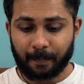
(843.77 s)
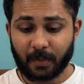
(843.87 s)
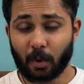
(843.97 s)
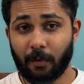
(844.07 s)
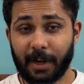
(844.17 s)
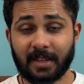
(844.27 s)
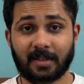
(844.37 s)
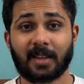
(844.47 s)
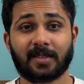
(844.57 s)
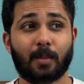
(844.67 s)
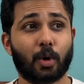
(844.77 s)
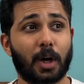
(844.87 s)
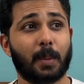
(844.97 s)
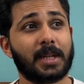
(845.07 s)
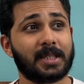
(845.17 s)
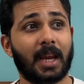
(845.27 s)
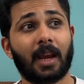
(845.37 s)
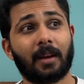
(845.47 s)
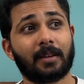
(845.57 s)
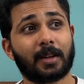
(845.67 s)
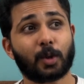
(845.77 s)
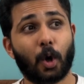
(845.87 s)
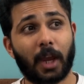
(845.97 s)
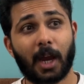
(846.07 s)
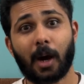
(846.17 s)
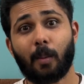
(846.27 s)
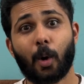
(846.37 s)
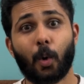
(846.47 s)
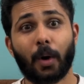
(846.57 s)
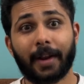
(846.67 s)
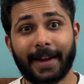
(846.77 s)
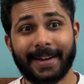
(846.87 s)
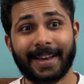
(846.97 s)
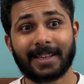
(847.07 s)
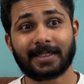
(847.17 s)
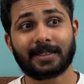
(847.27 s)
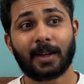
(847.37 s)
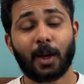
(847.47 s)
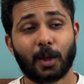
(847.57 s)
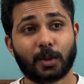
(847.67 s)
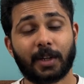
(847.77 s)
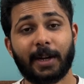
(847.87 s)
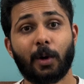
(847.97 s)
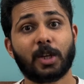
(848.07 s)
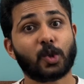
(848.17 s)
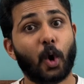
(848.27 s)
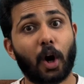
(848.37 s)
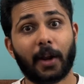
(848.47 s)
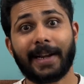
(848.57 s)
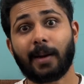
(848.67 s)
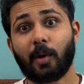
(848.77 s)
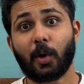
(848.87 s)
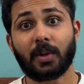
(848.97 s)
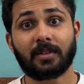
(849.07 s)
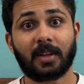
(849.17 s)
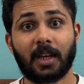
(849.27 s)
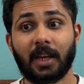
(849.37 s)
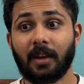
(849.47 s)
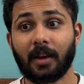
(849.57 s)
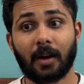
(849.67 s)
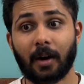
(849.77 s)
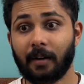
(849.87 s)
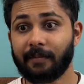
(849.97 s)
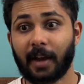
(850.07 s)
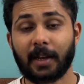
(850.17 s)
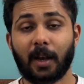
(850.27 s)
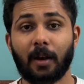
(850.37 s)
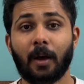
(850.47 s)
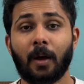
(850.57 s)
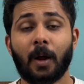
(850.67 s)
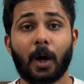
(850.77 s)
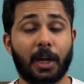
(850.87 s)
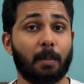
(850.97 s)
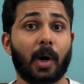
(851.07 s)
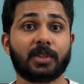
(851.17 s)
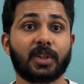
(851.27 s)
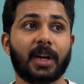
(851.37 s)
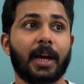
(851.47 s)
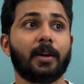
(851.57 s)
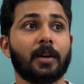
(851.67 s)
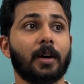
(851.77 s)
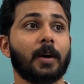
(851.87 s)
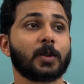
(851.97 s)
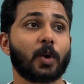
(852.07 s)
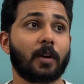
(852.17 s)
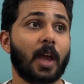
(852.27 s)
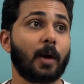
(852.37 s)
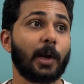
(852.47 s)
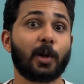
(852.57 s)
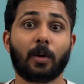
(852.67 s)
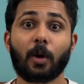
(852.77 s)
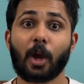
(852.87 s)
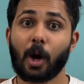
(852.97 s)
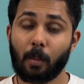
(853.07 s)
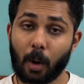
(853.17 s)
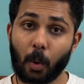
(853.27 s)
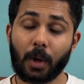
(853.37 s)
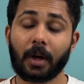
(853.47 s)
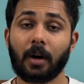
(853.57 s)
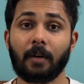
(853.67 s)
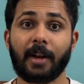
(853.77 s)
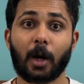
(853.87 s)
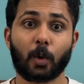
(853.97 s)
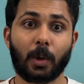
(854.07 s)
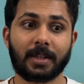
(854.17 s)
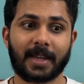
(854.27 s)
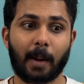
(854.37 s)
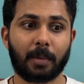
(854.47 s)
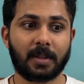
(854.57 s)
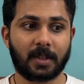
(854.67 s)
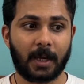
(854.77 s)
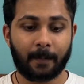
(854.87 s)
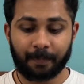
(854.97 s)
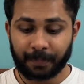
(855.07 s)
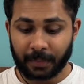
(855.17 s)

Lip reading: So we discussed about Harbhajan Singh talking about India's T20 squad and WTC final departure, and Sourav Ganguly talking about Virat Kohli's captaincy.